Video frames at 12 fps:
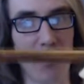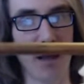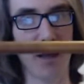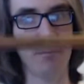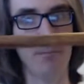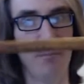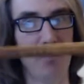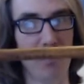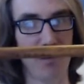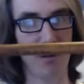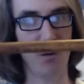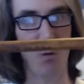Okay?
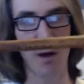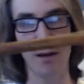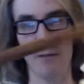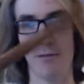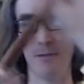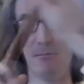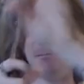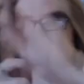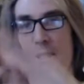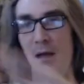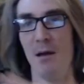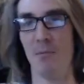One of them.
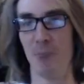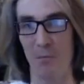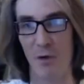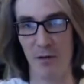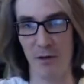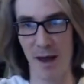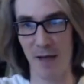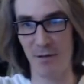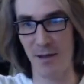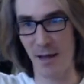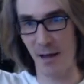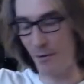My brother
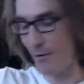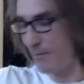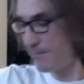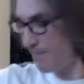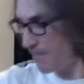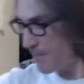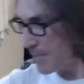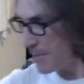has the other.